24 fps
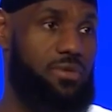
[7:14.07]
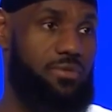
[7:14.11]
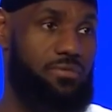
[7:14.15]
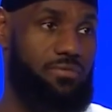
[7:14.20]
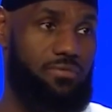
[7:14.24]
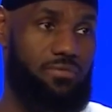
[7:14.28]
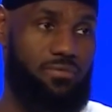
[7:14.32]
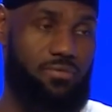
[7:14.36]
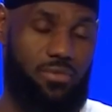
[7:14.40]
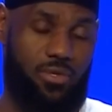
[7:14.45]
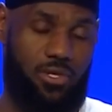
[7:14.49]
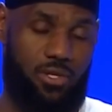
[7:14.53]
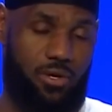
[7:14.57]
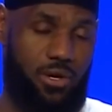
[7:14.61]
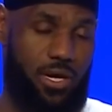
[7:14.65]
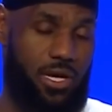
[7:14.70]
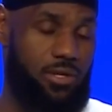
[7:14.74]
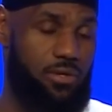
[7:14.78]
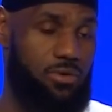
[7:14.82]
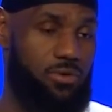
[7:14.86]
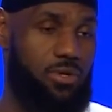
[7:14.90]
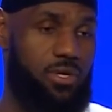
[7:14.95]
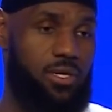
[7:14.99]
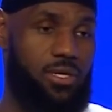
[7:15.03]
And, you know,
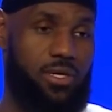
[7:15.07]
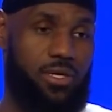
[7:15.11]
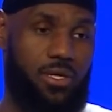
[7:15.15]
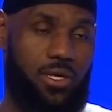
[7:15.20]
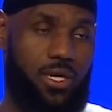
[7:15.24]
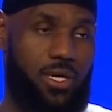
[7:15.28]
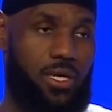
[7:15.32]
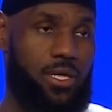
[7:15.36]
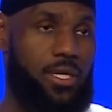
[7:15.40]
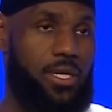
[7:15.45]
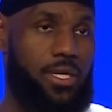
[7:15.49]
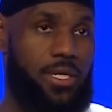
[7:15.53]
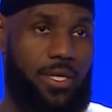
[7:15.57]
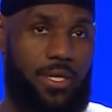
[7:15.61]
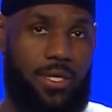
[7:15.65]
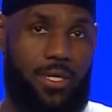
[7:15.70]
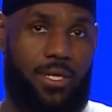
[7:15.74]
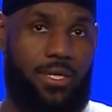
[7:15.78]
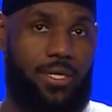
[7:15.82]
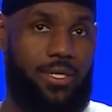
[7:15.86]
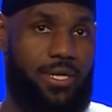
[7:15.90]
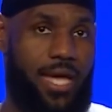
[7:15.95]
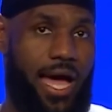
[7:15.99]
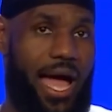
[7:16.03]
I knew the
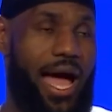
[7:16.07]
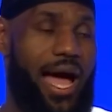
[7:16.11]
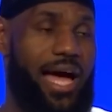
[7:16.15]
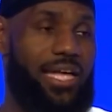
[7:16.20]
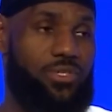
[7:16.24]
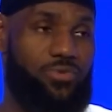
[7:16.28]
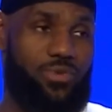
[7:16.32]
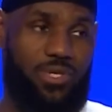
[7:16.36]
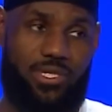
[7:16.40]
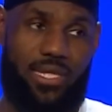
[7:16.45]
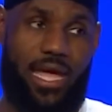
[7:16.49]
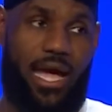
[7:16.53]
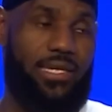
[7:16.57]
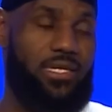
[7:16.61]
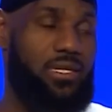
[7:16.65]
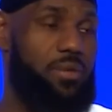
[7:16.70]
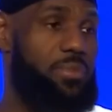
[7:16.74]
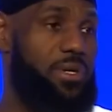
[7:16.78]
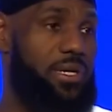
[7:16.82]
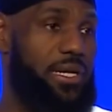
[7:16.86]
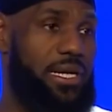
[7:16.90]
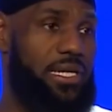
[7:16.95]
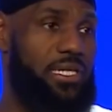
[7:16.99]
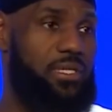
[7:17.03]
odds were stacked
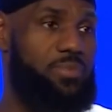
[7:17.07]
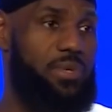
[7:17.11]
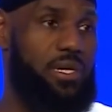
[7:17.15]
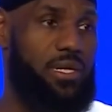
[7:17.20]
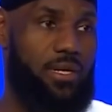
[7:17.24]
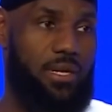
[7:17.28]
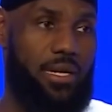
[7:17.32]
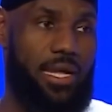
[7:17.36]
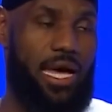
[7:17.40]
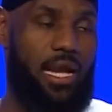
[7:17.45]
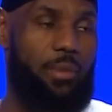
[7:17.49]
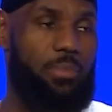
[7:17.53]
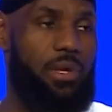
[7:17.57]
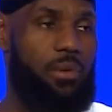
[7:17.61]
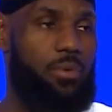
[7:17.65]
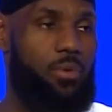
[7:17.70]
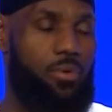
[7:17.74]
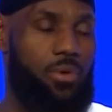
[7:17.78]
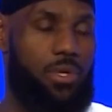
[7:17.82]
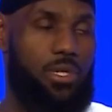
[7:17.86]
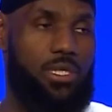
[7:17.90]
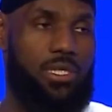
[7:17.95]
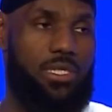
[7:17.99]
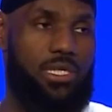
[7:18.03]
up against me and a lot of
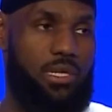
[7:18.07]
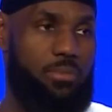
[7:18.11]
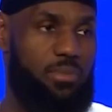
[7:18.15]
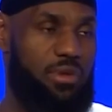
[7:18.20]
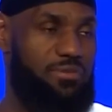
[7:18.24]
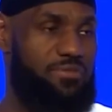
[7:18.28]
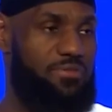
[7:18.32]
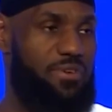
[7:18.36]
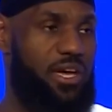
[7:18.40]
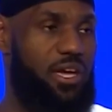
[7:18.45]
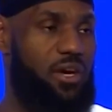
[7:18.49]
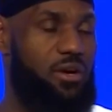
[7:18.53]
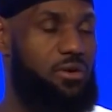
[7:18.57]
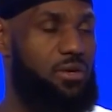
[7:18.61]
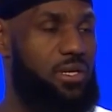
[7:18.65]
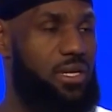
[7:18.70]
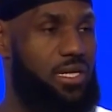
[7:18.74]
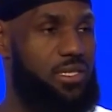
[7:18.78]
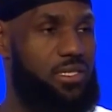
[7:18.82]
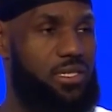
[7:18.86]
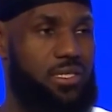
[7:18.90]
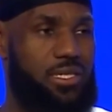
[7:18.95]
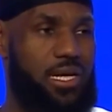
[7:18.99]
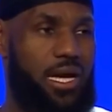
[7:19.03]
people wanted to see me fail.
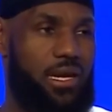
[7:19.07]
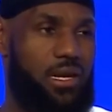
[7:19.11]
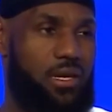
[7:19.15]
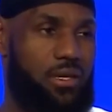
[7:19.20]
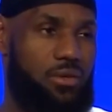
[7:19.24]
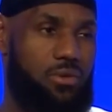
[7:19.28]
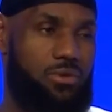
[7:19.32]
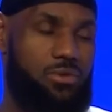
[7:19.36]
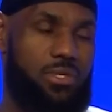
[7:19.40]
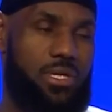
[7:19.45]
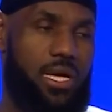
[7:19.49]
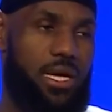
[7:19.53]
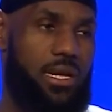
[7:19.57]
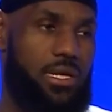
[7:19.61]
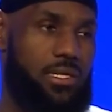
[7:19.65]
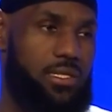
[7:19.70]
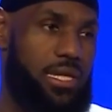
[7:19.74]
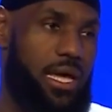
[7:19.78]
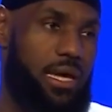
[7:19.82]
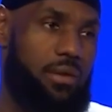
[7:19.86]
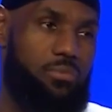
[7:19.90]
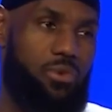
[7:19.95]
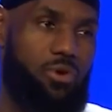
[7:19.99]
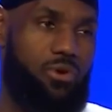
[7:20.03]
And I just kind of used that
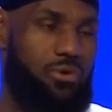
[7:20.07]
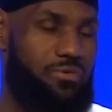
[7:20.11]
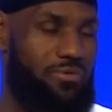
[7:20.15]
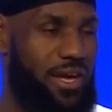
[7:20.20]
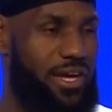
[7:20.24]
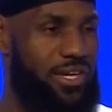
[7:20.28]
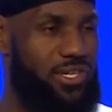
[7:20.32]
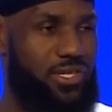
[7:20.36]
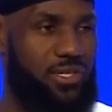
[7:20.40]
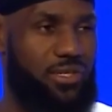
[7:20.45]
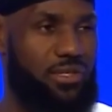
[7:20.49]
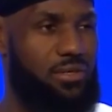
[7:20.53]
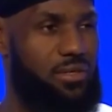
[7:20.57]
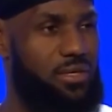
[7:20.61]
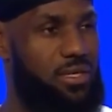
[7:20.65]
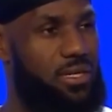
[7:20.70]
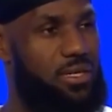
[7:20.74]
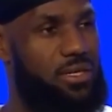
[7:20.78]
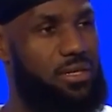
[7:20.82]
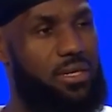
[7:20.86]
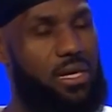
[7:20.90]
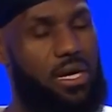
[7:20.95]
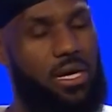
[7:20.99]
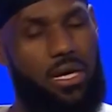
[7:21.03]
as like
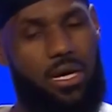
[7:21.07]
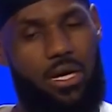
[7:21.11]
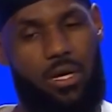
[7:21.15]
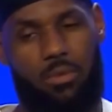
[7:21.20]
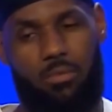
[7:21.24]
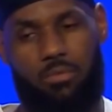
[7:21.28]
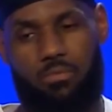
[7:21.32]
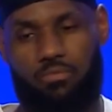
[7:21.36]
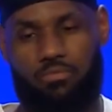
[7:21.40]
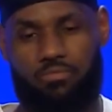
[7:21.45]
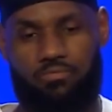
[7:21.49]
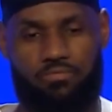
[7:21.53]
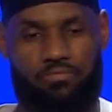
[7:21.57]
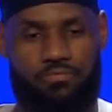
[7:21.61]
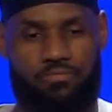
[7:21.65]
motivation. And,